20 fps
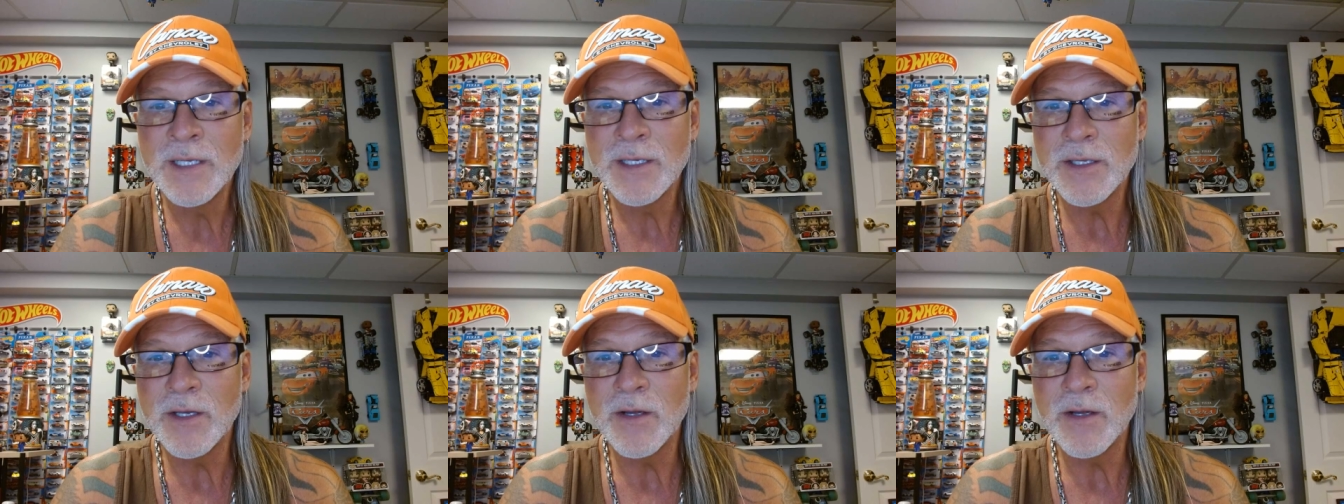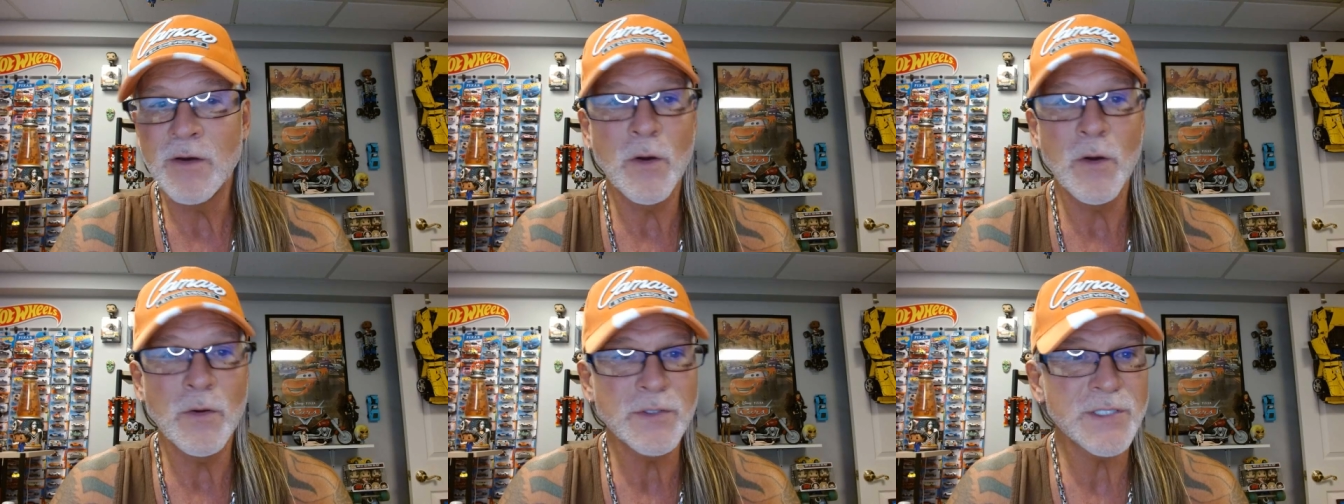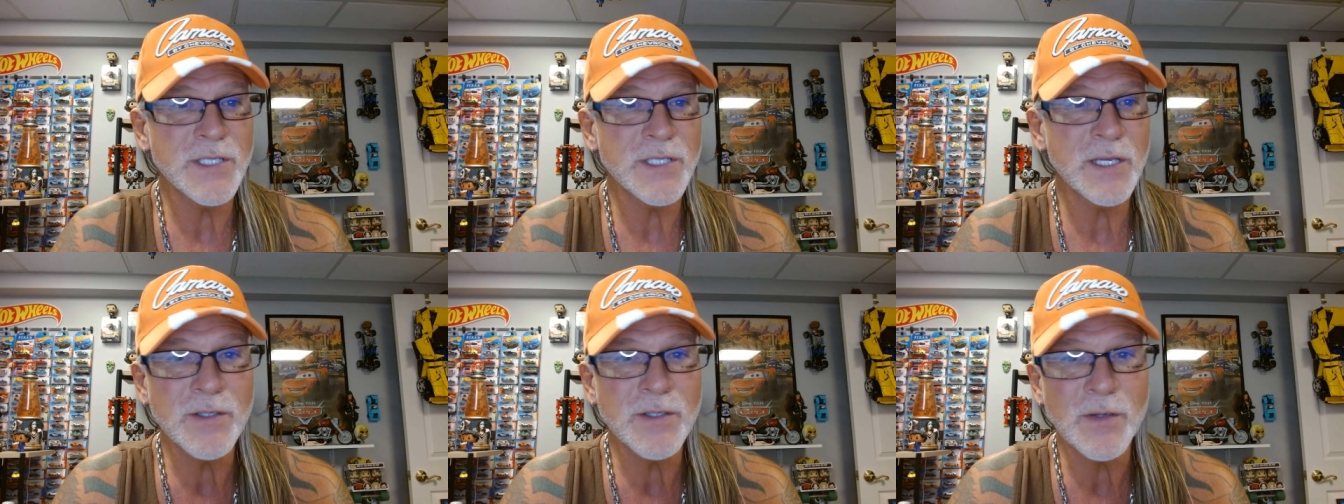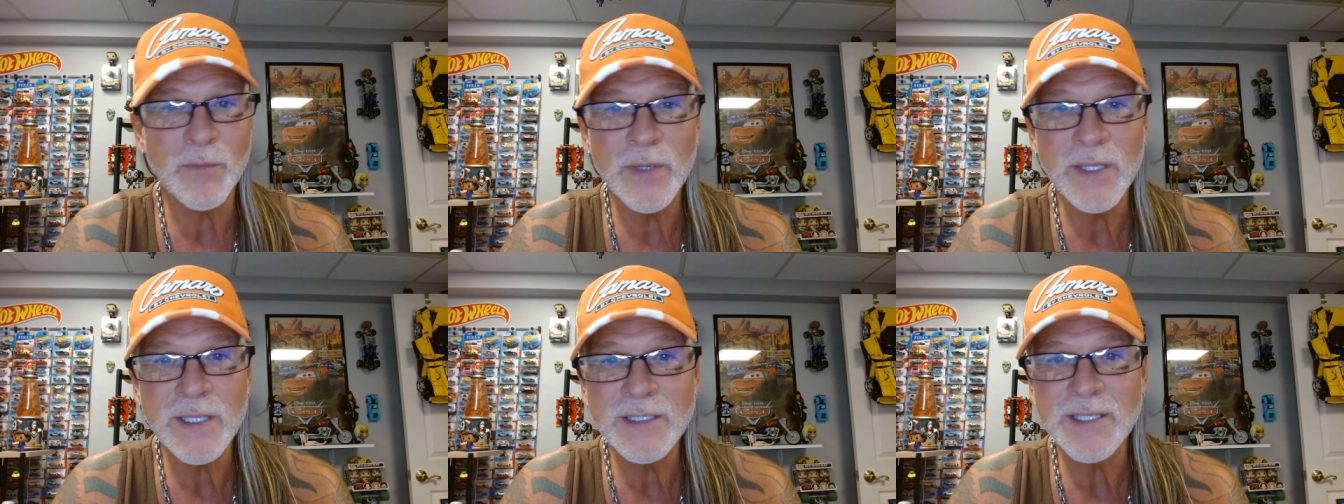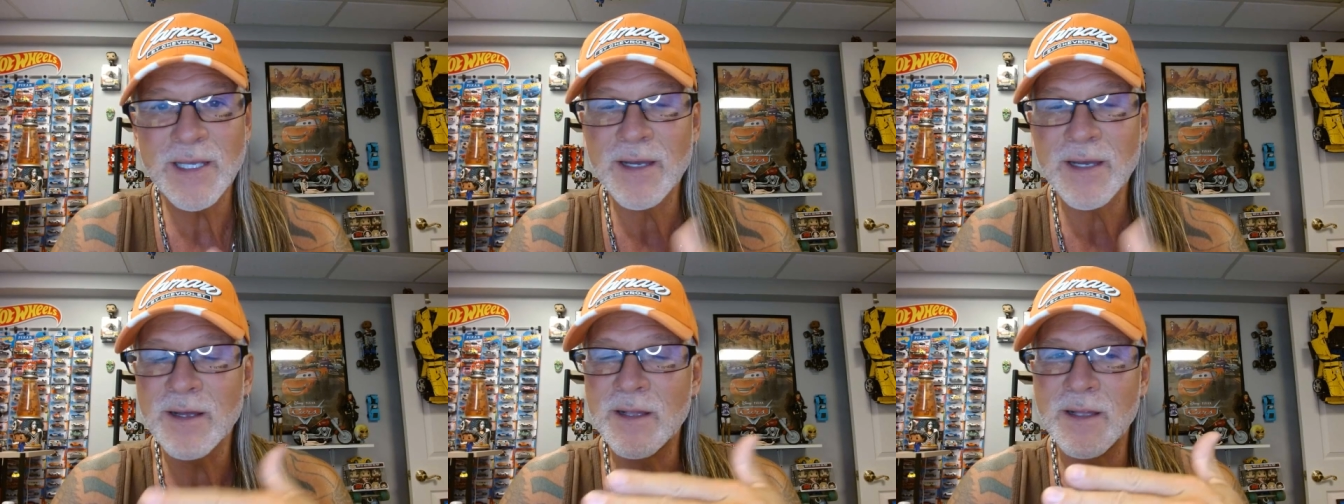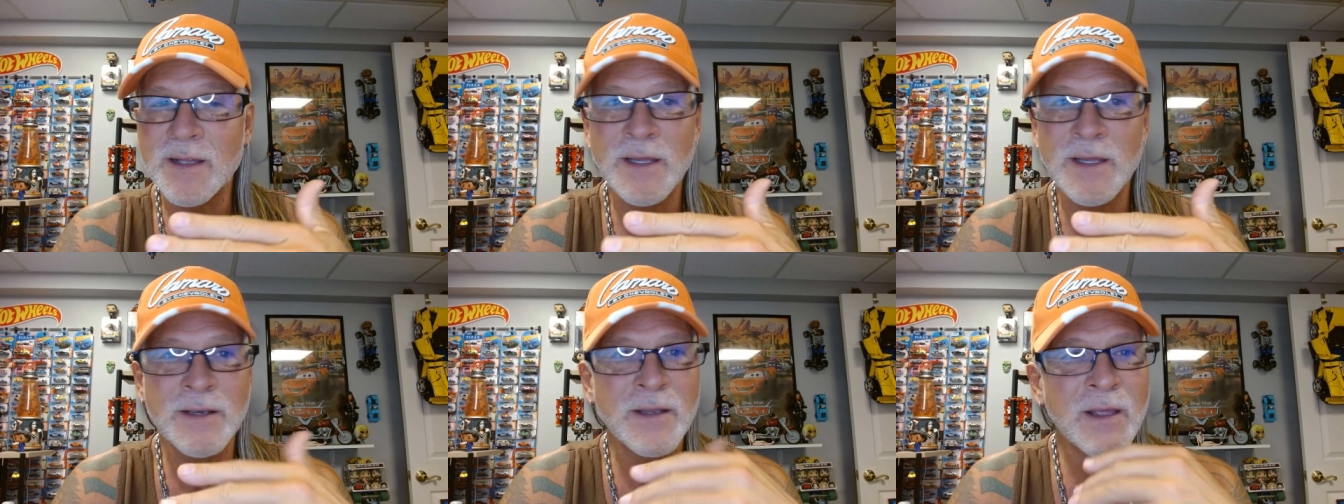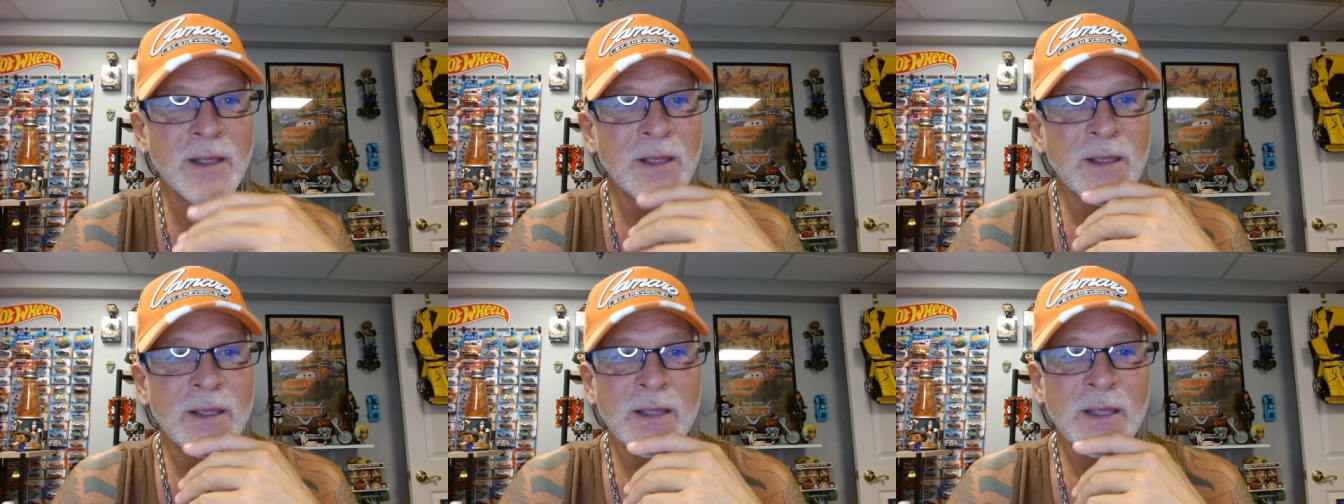you know, wholesale to retail and
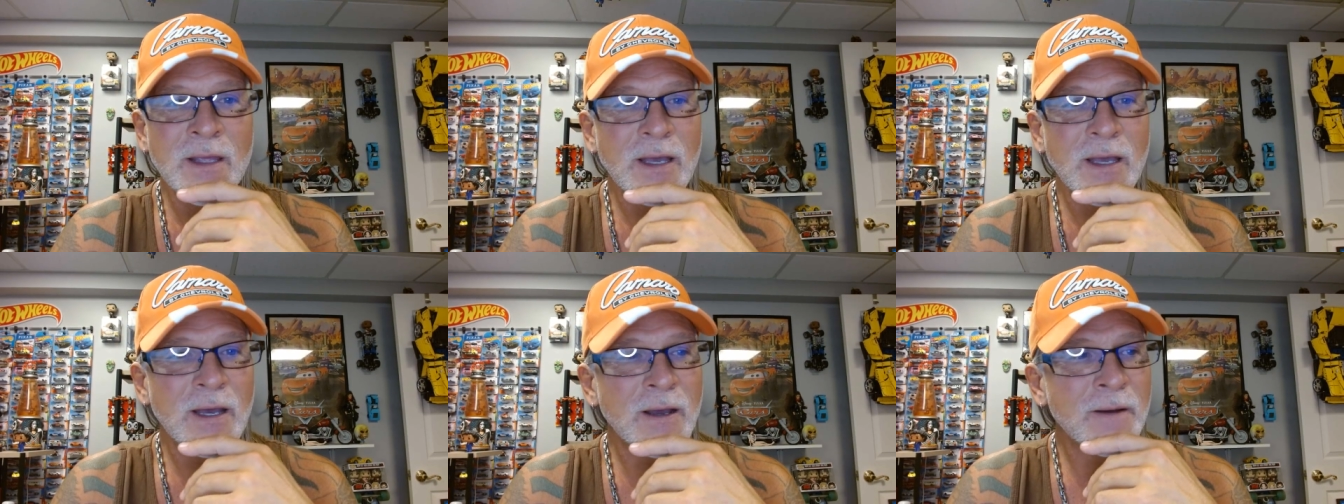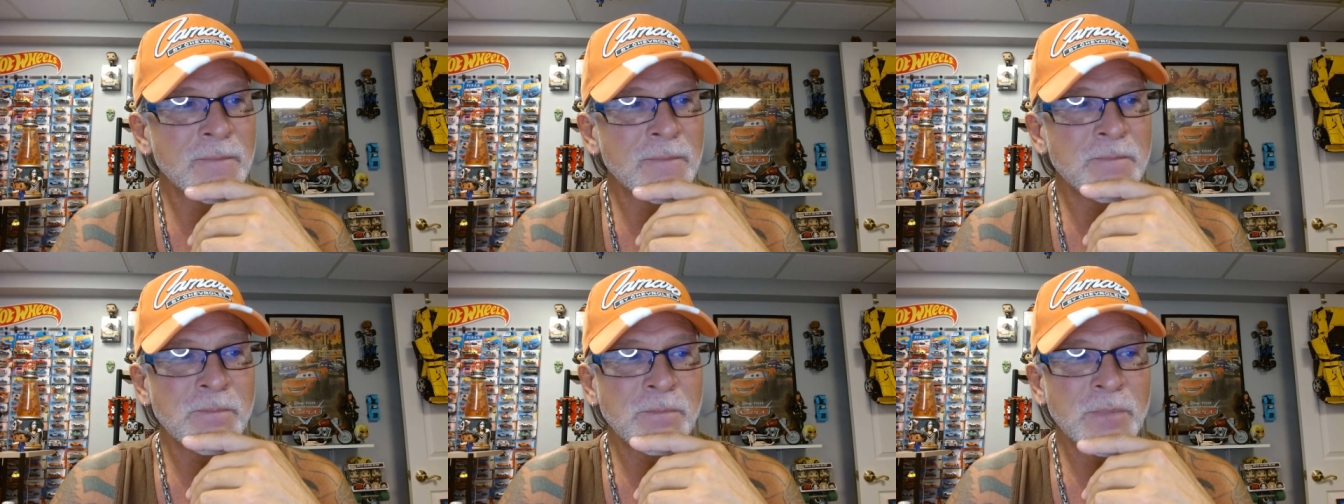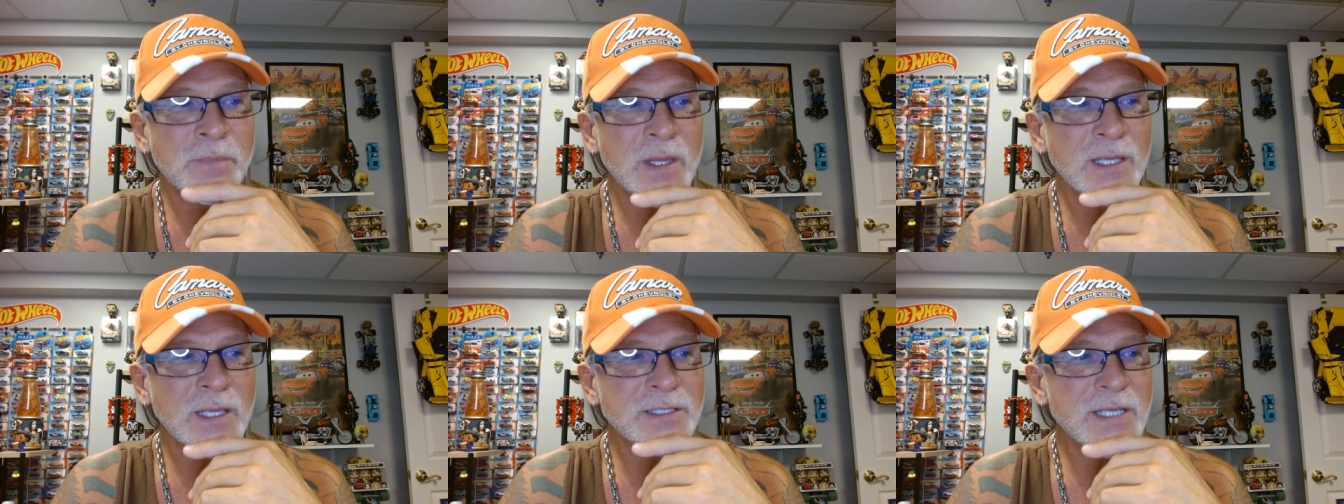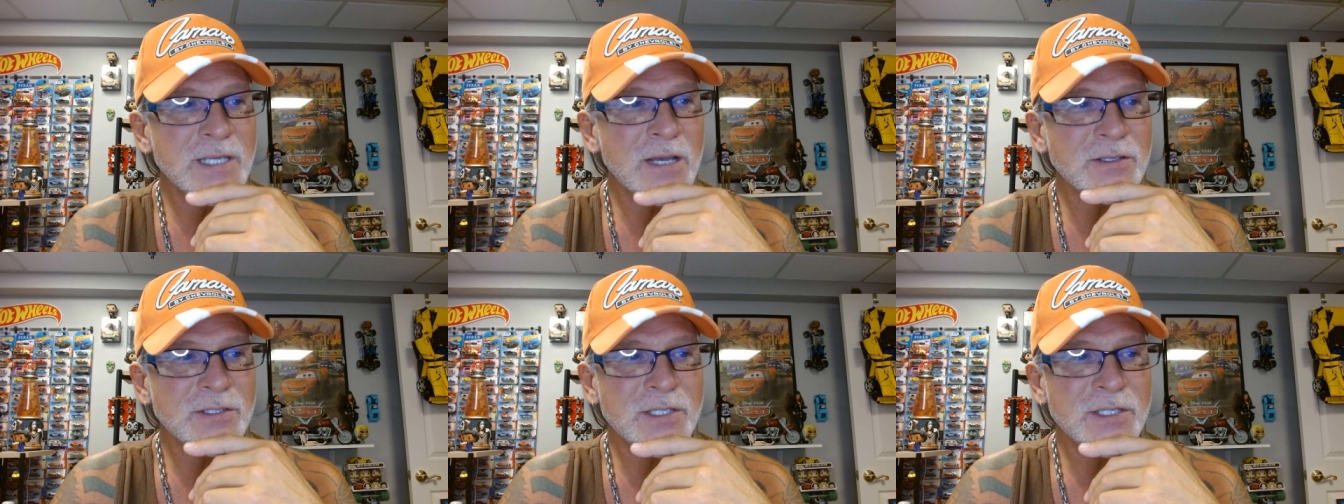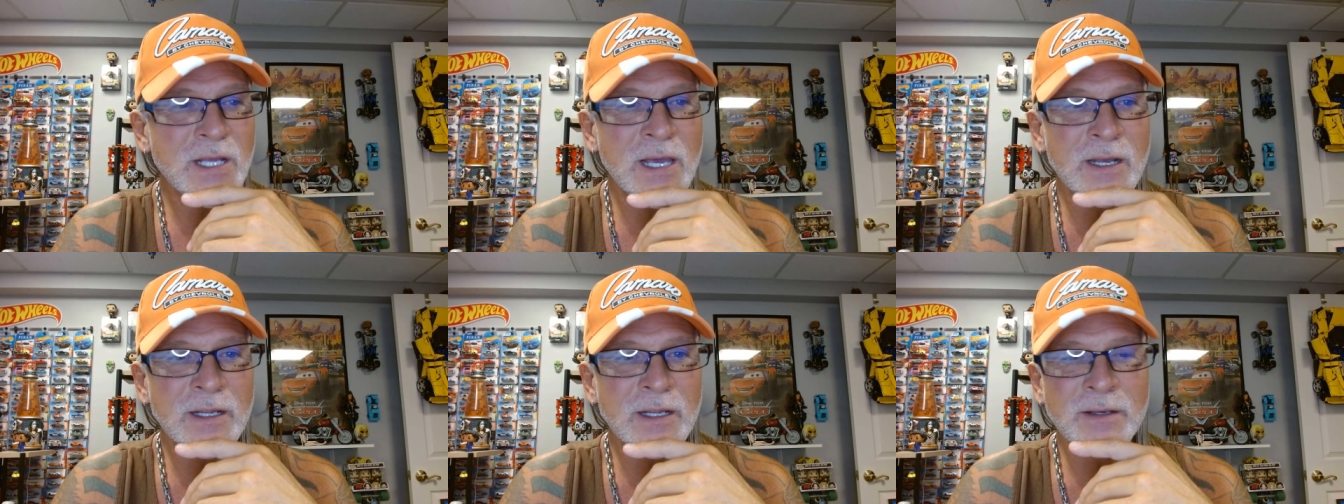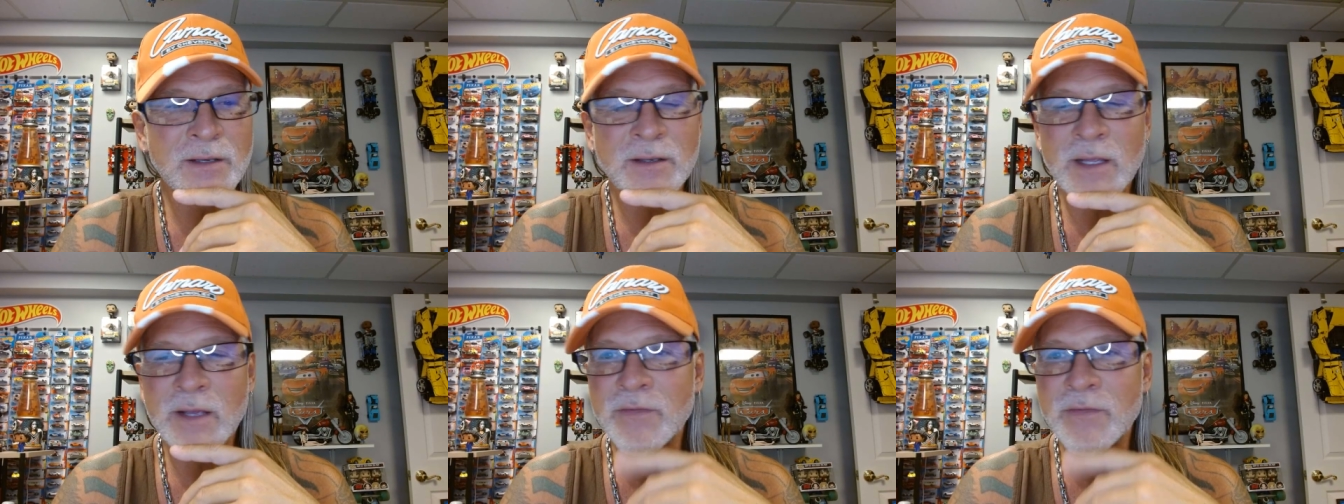um, it's outstanding.